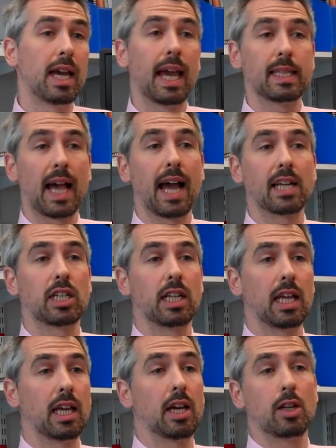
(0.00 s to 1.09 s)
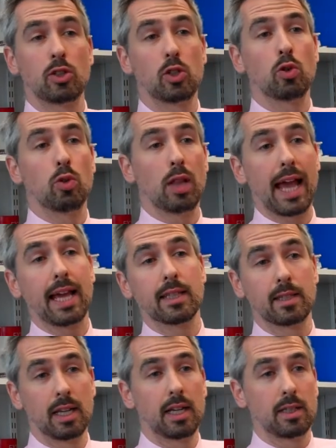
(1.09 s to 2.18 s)
it's actually too
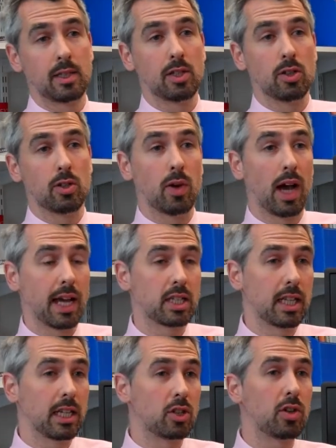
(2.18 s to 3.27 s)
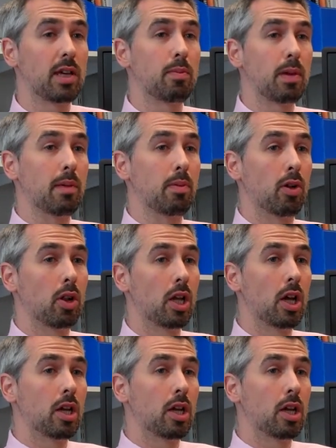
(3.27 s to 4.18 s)
late to actually treat people.